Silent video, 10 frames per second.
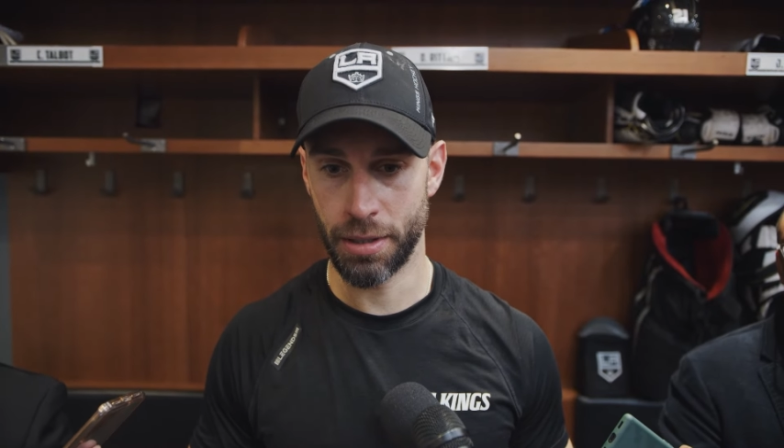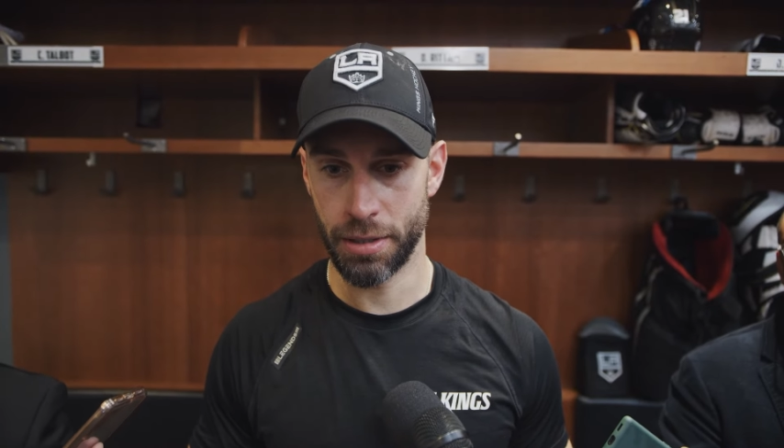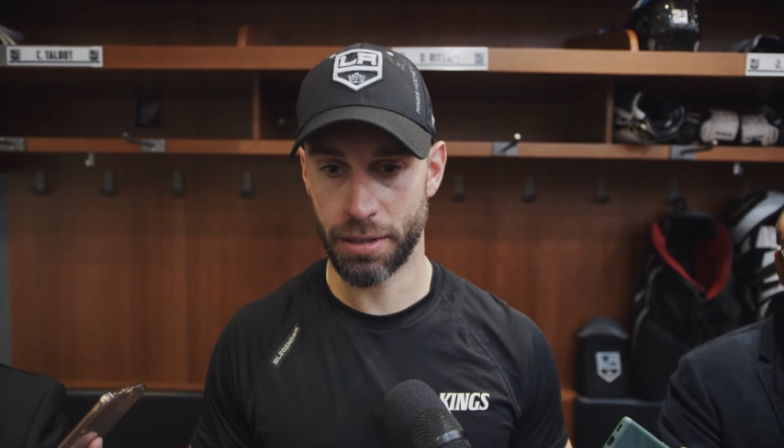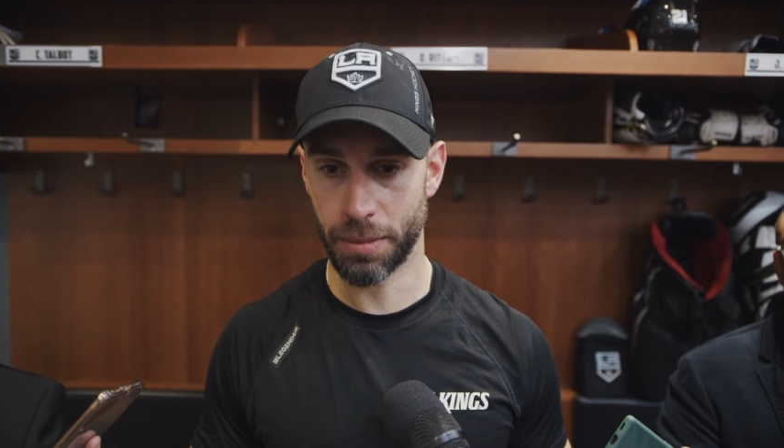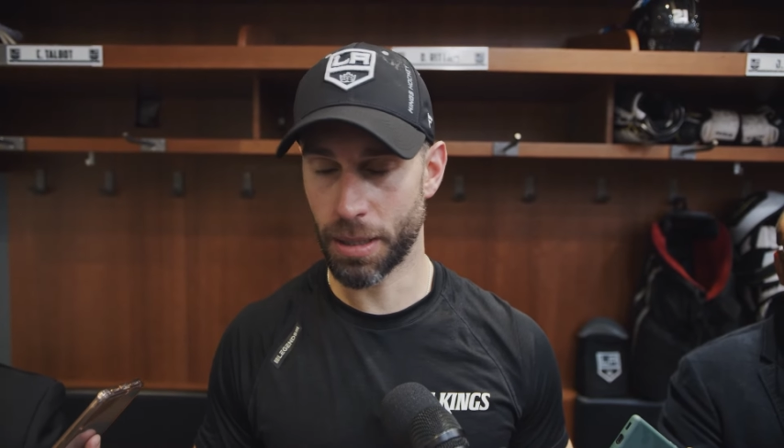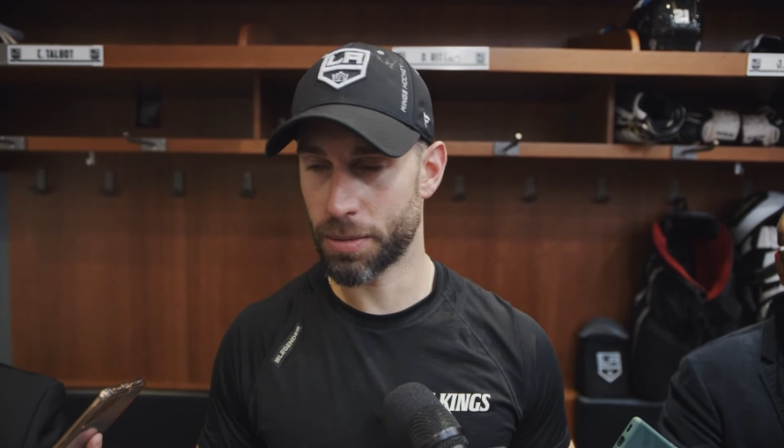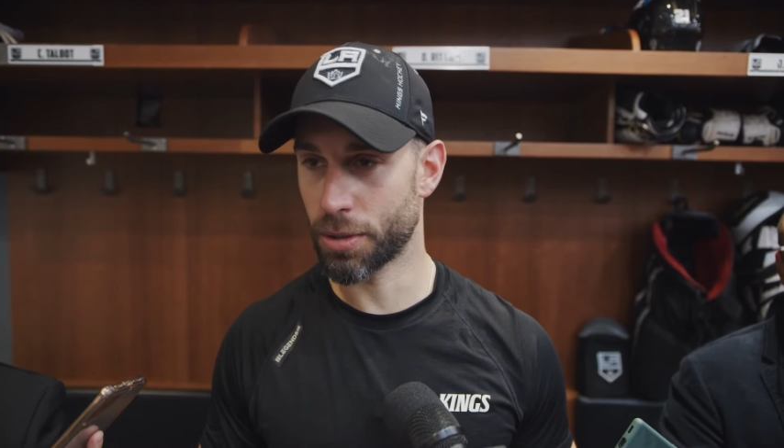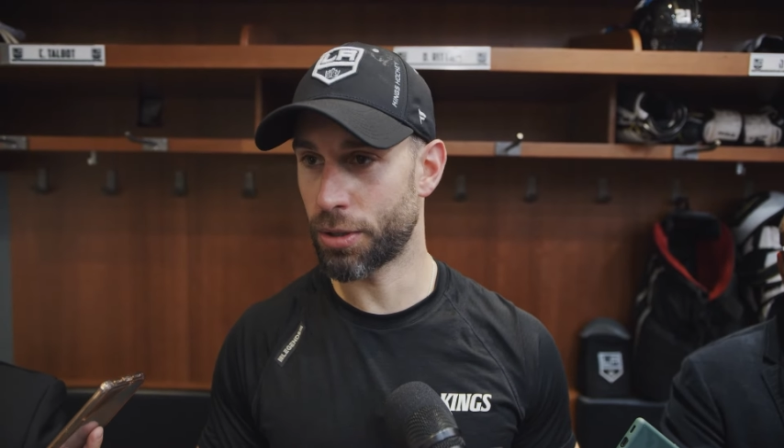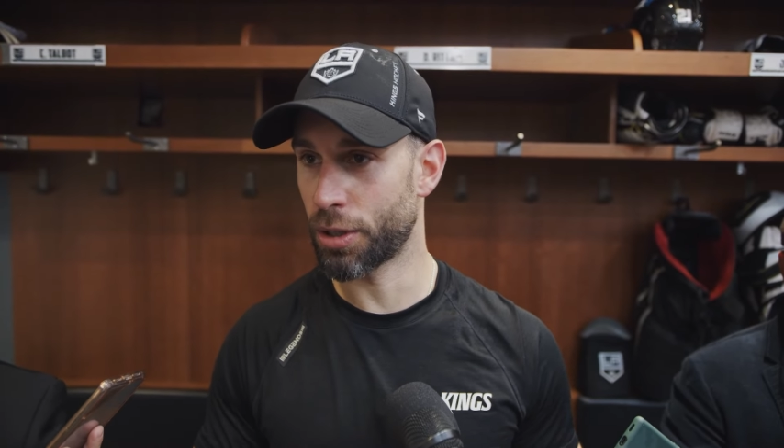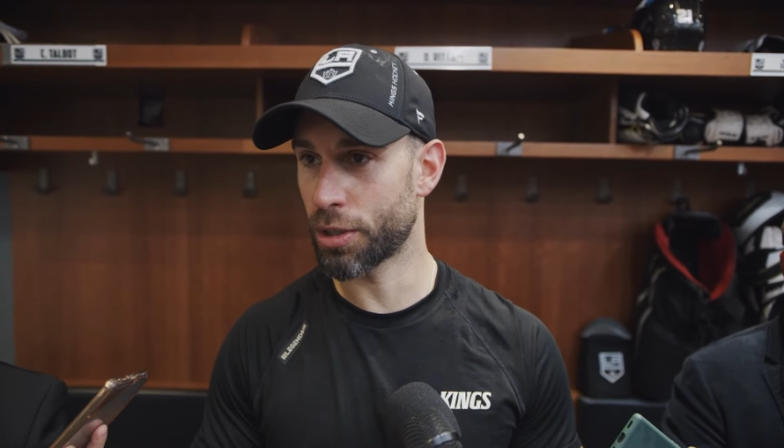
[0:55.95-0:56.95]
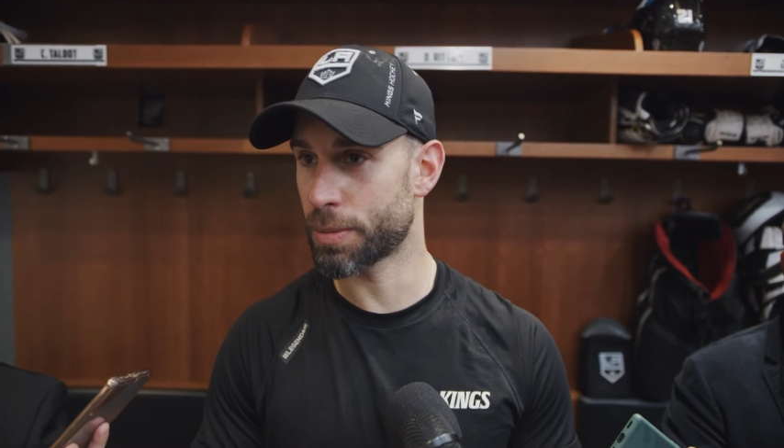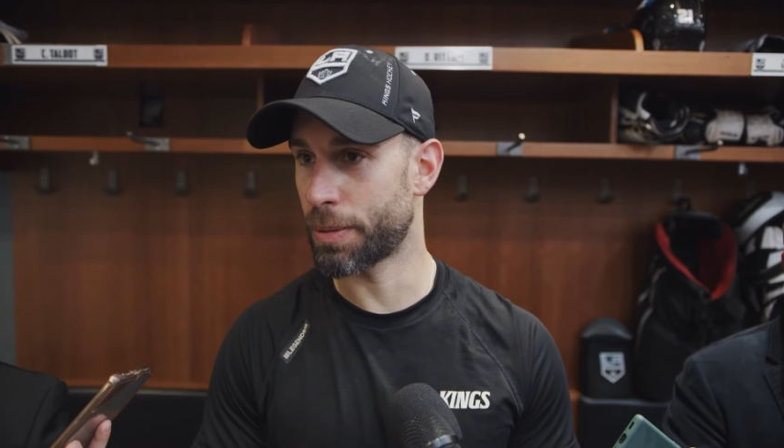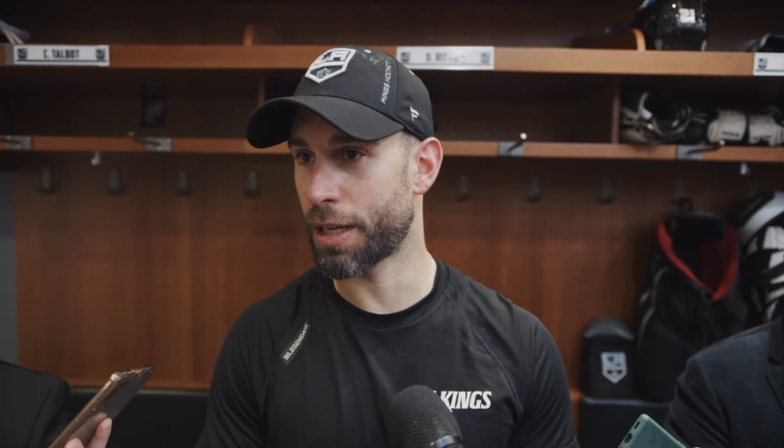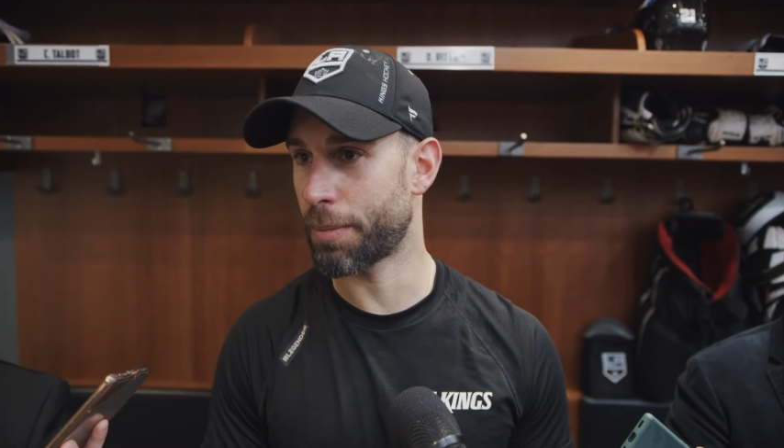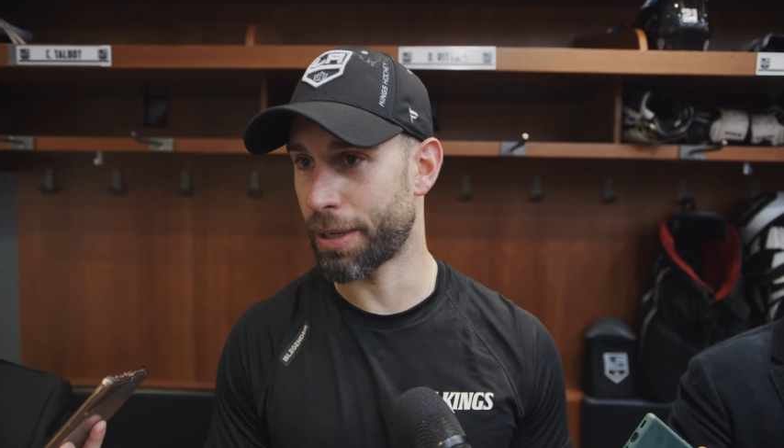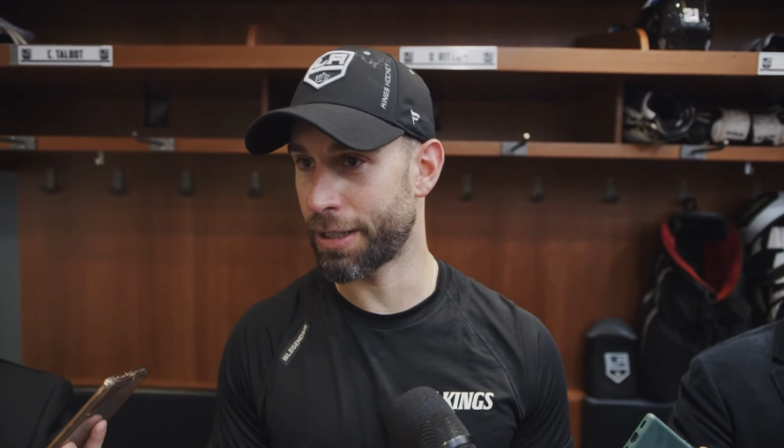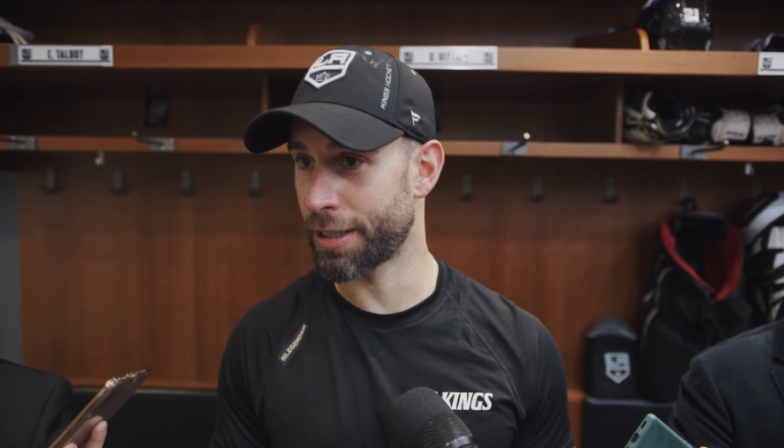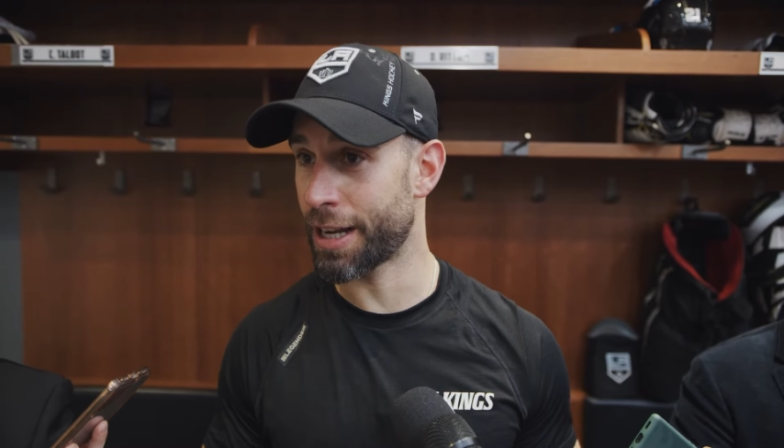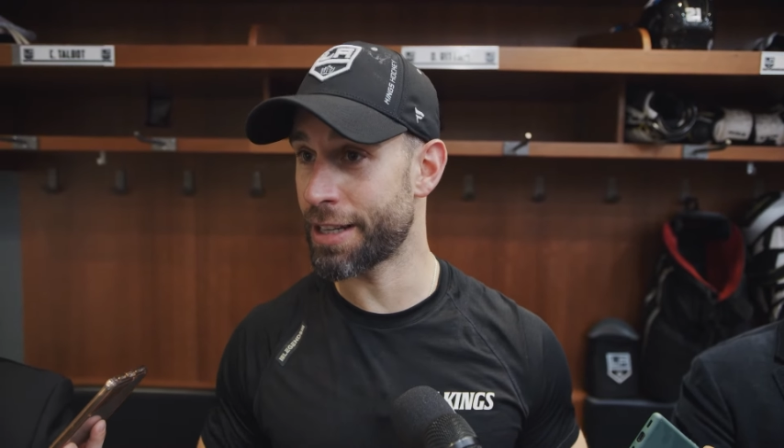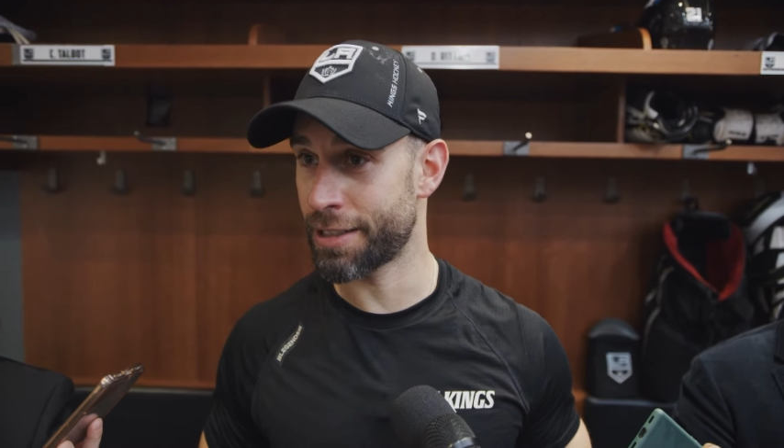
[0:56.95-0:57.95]
sometimes go unnoticed, but not by the
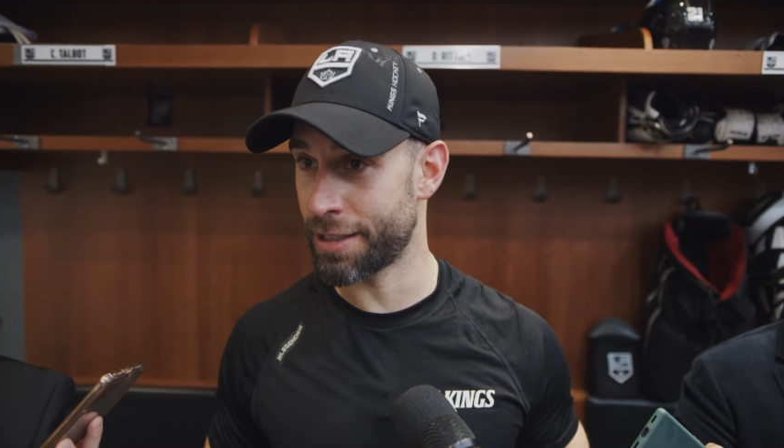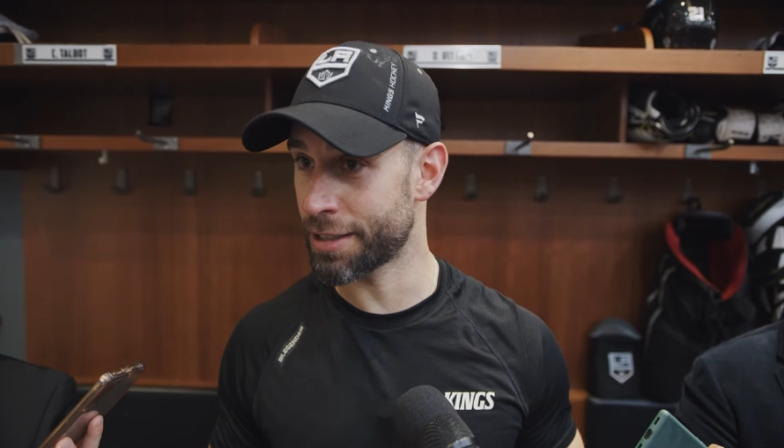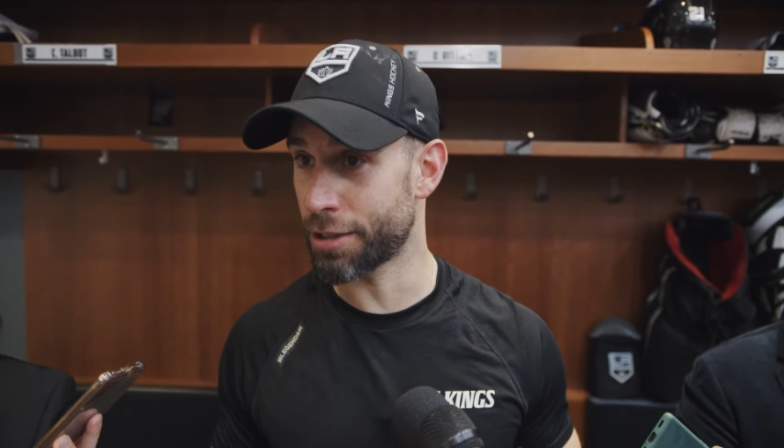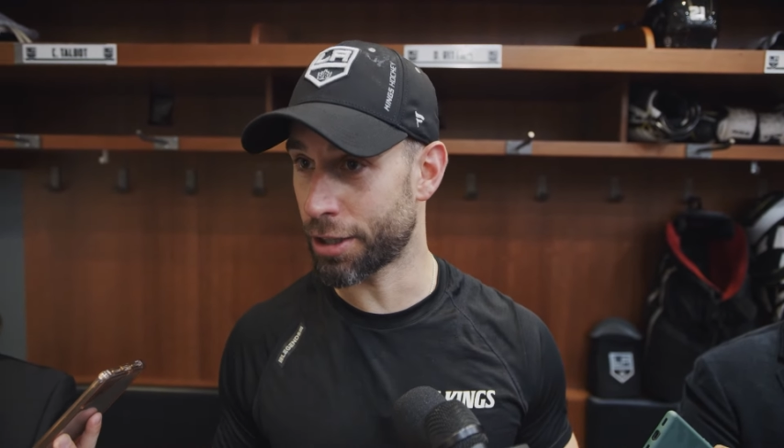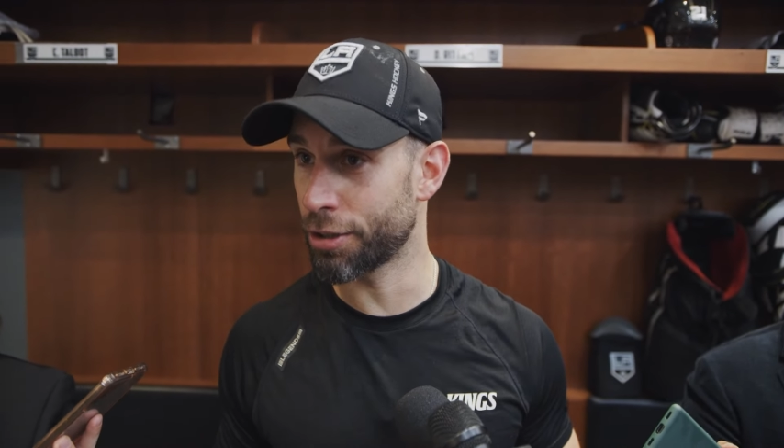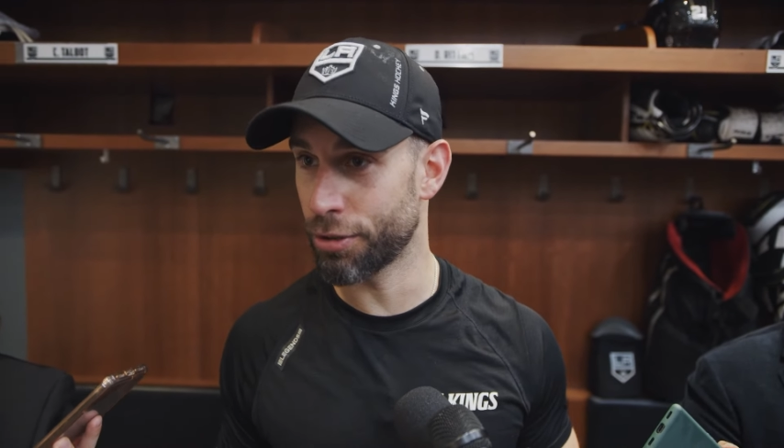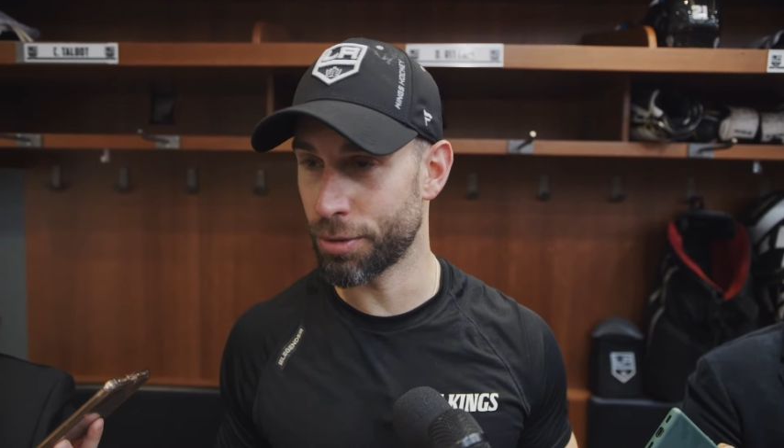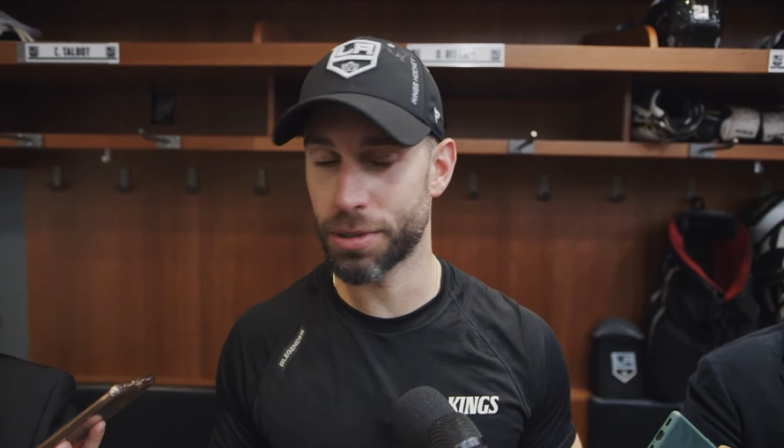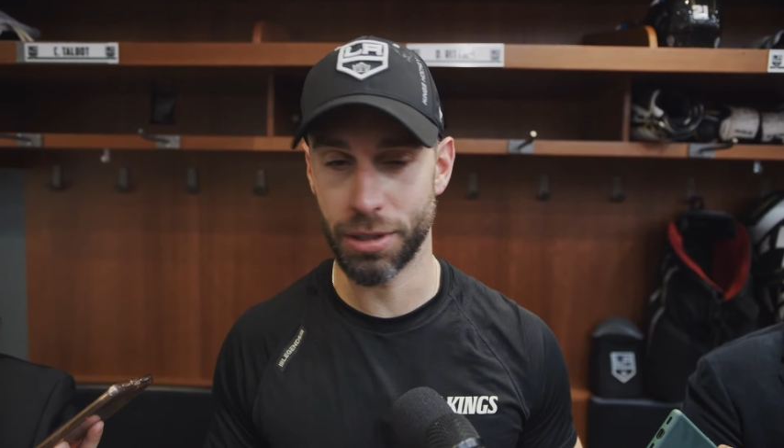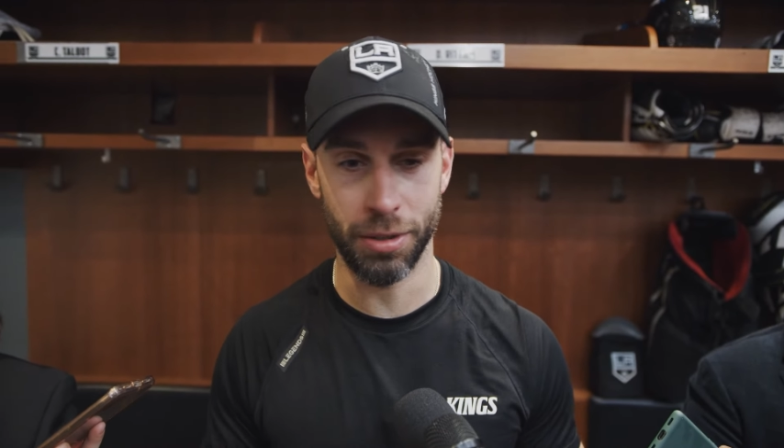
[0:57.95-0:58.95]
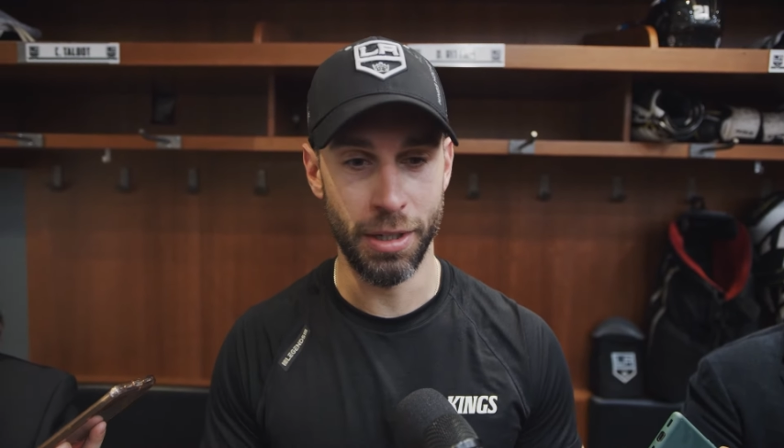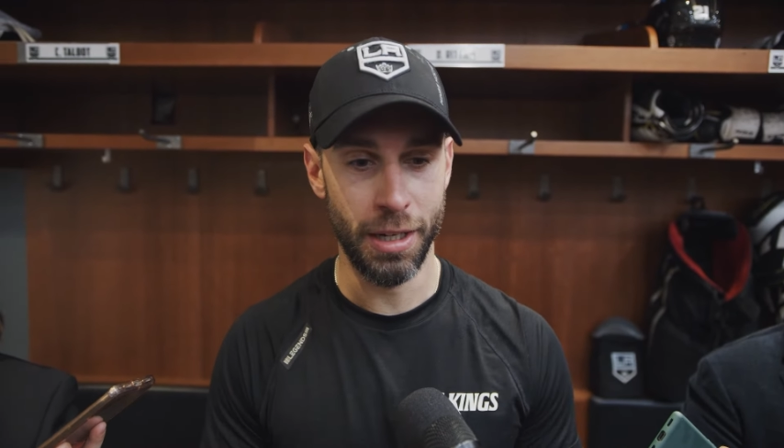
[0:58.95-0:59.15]
guys in this locker room. So,